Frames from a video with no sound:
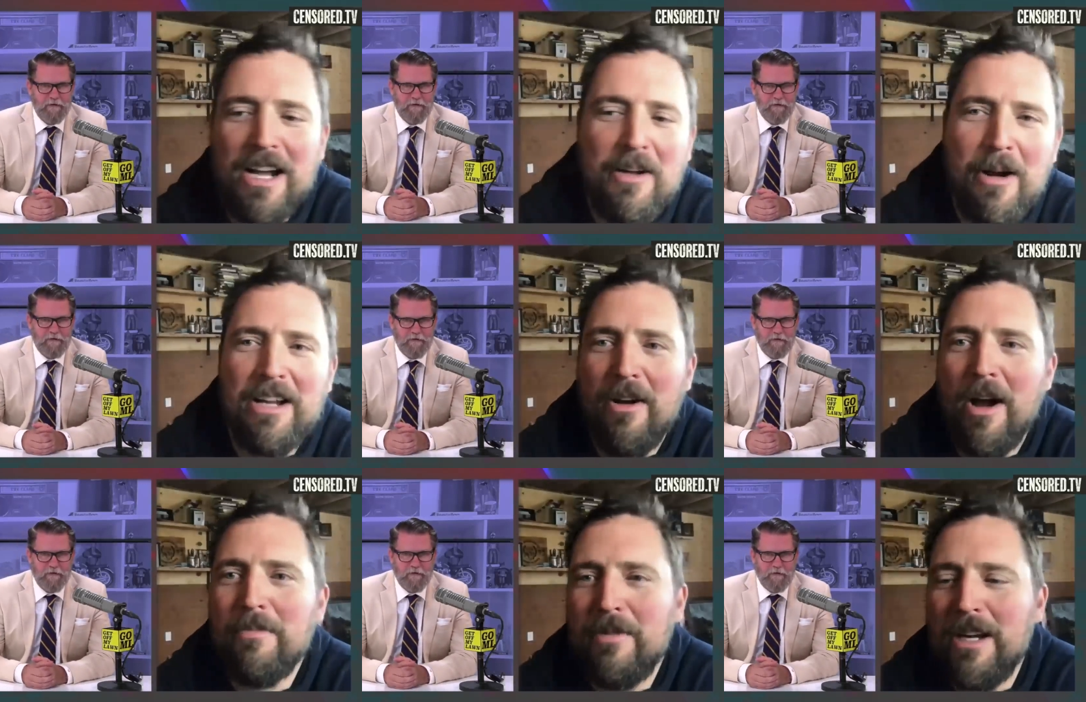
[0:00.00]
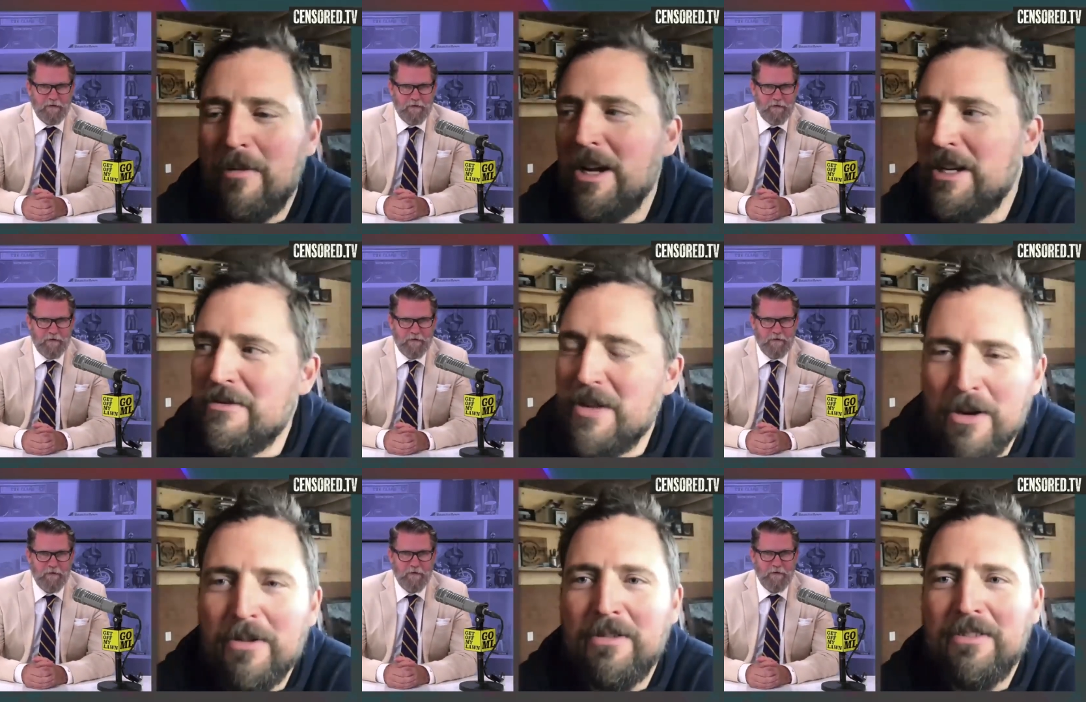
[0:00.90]
Speaker 1: like what you're up, like what you
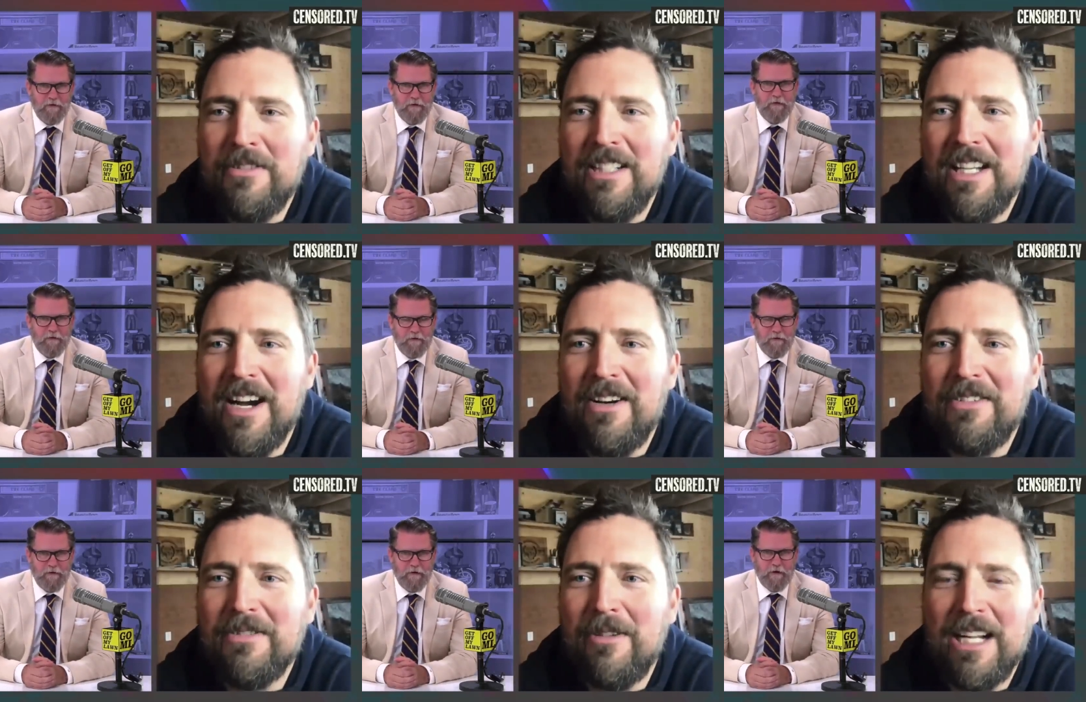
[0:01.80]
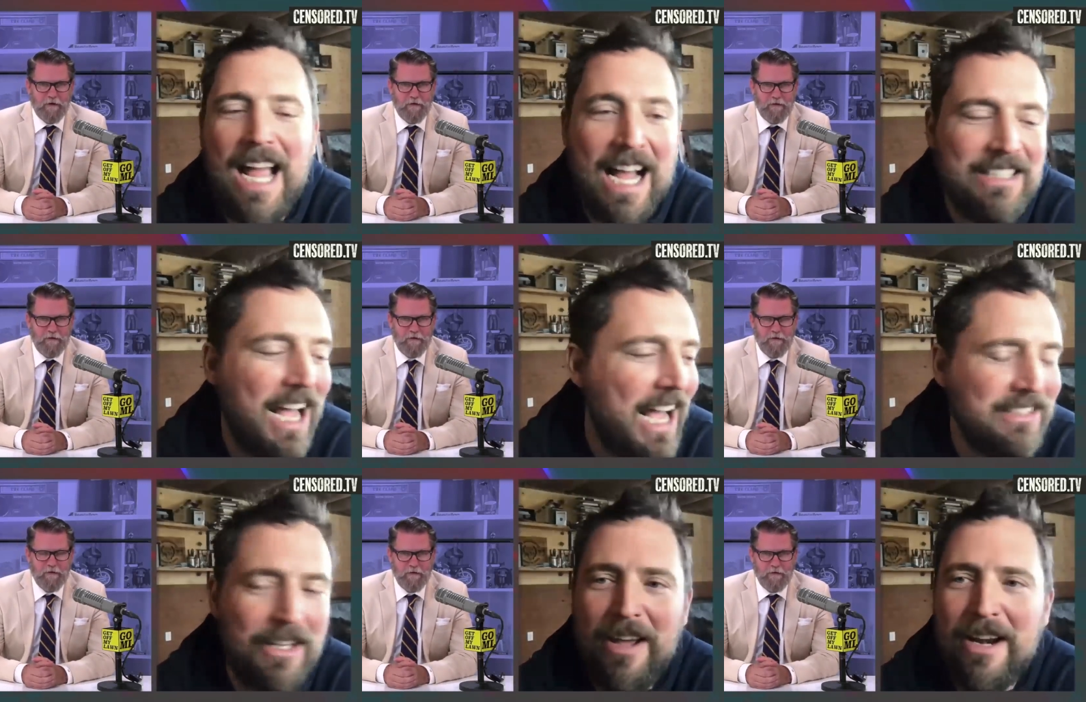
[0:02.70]
do. You know, like yeah. ex-
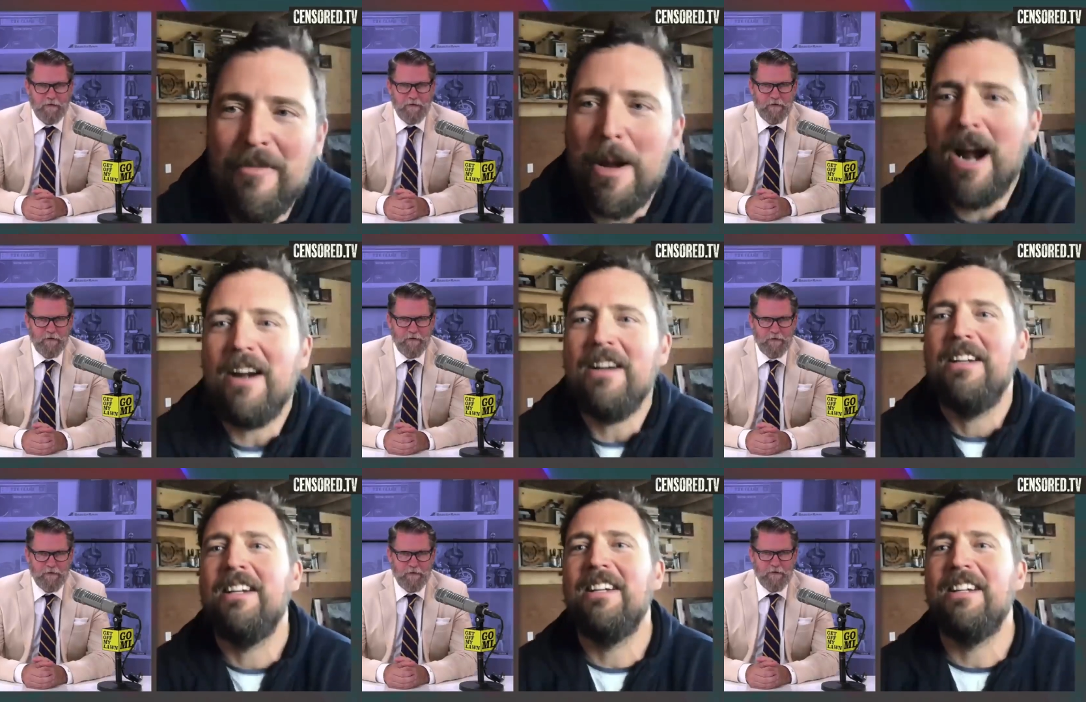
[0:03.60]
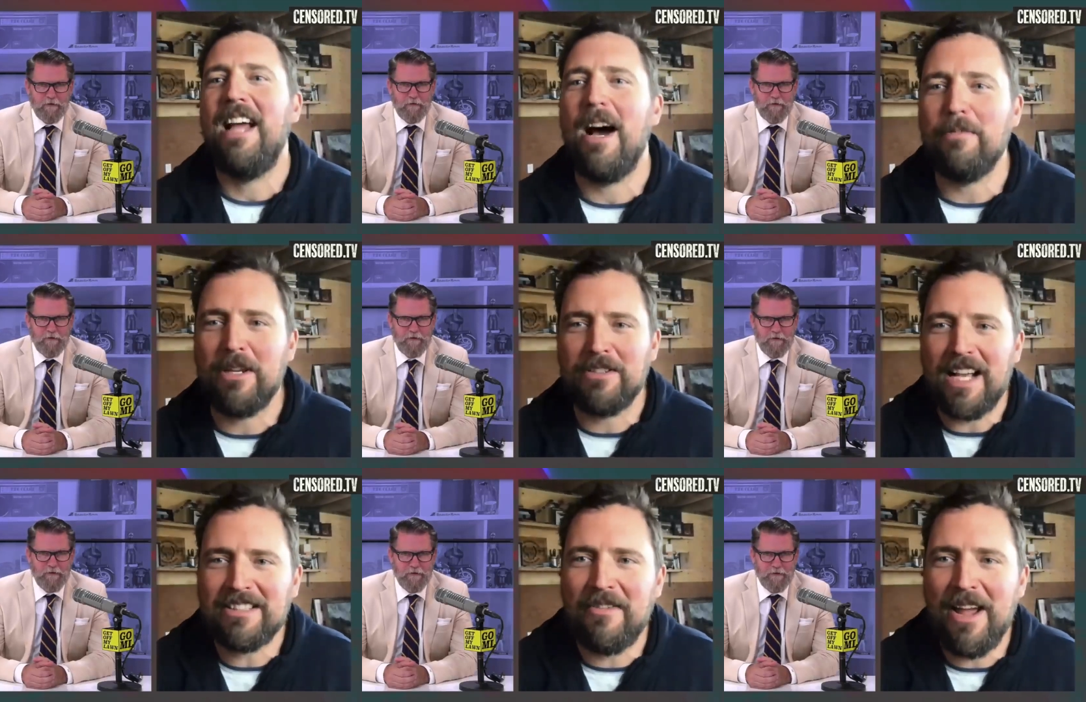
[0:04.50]
excavator bear helped us
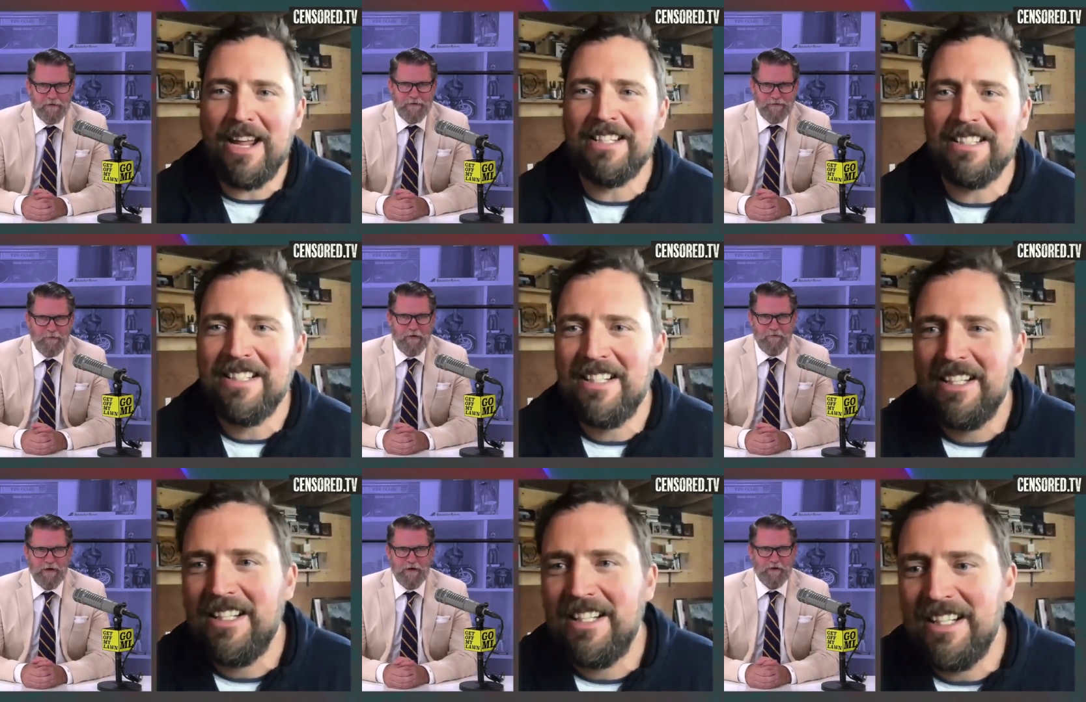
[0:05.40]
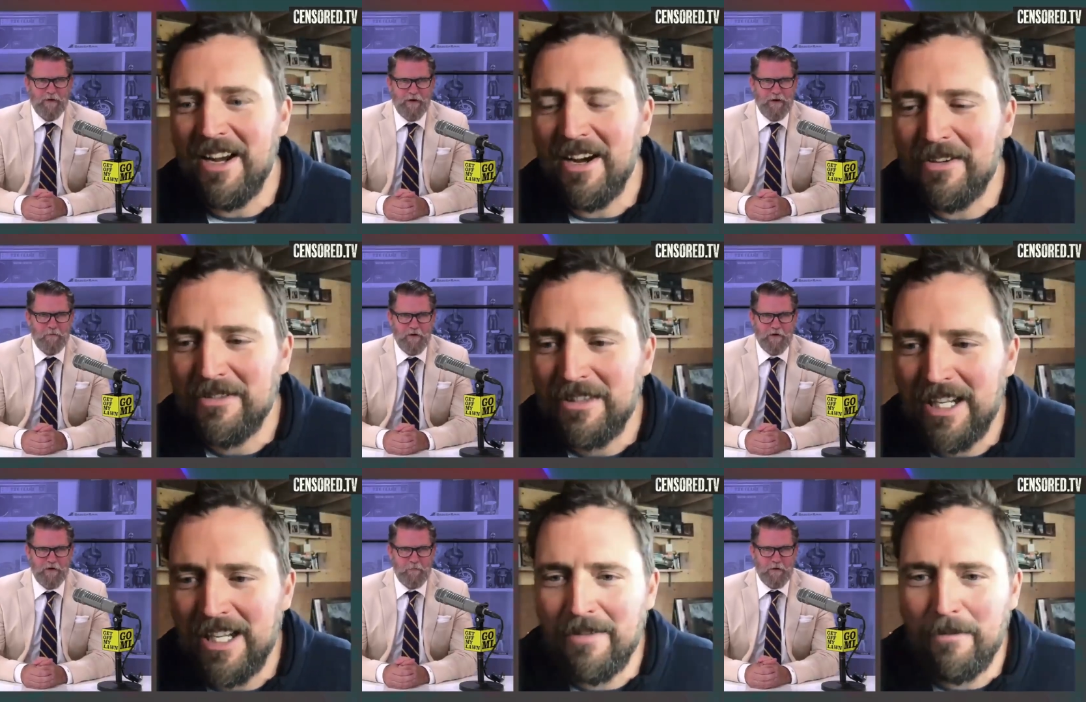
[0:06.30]
excavate.
Speaker 2: Right, right. I saw him in the
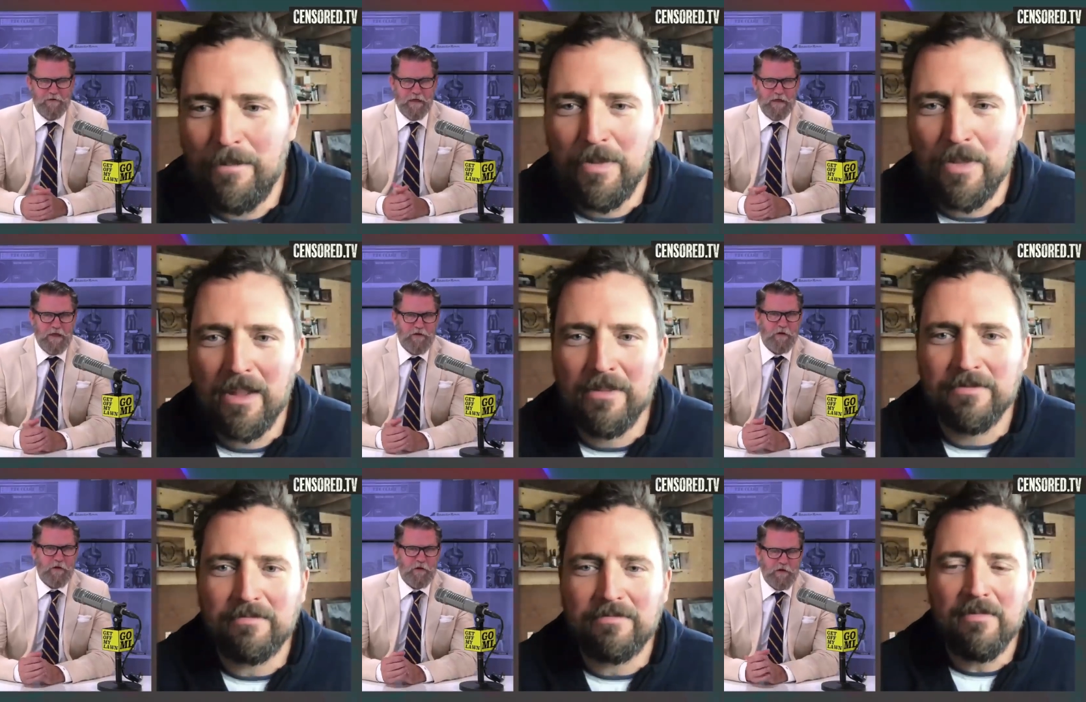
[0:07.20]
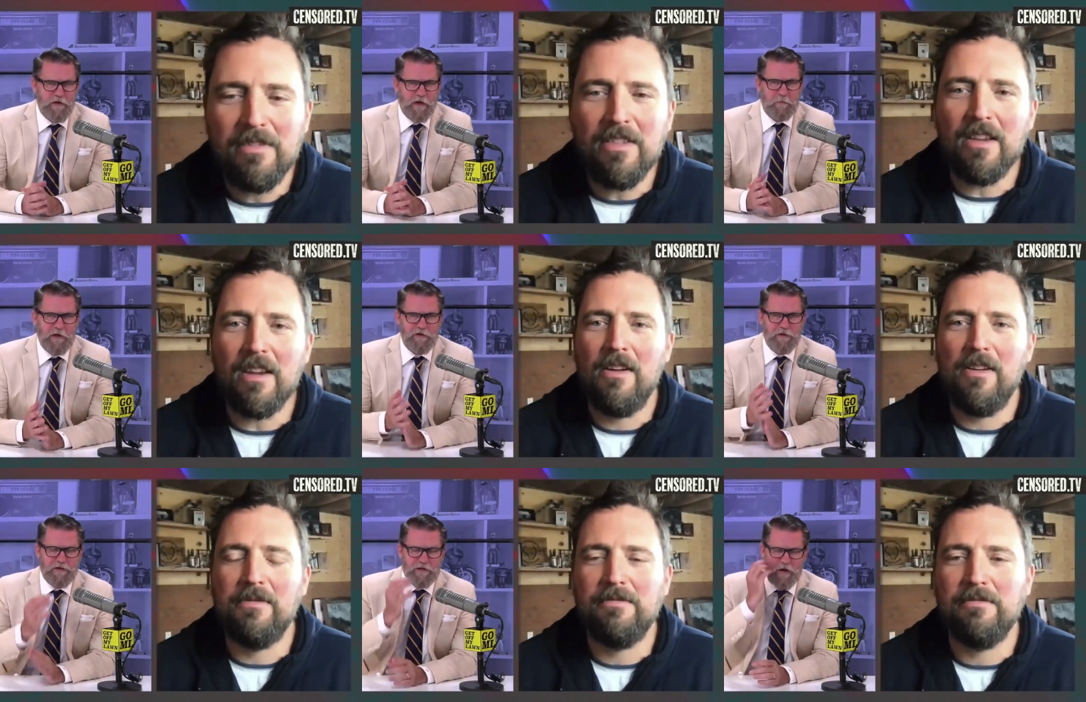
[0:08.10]
documentary. So the, the
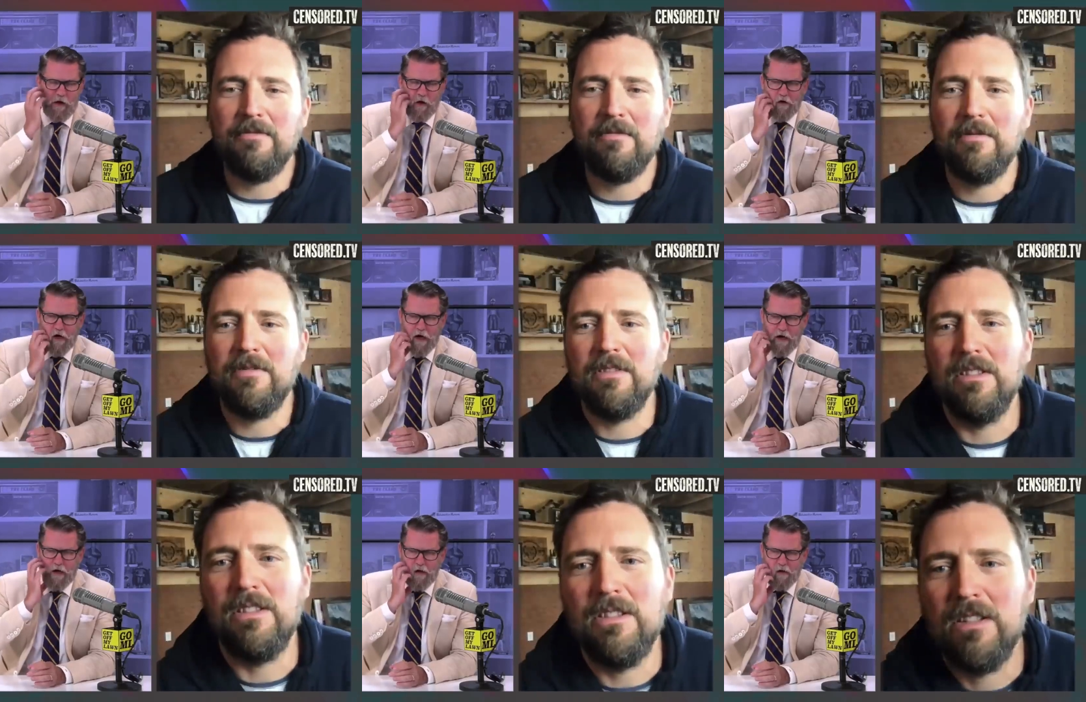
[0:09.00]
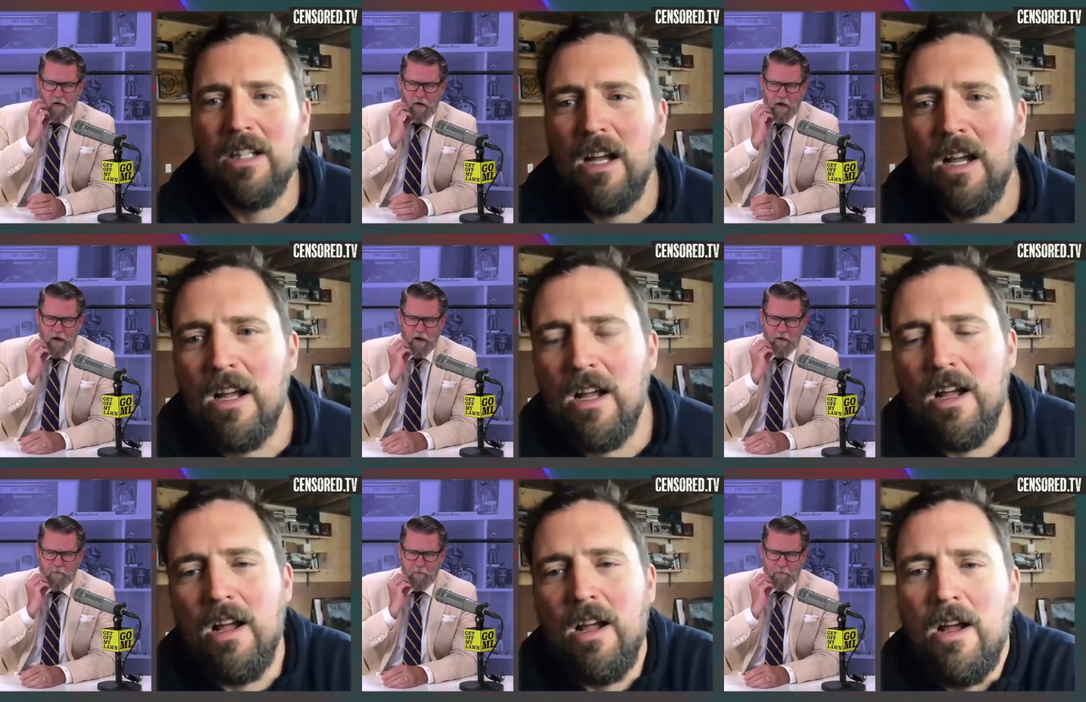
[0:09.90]
documentary is called uh, uh,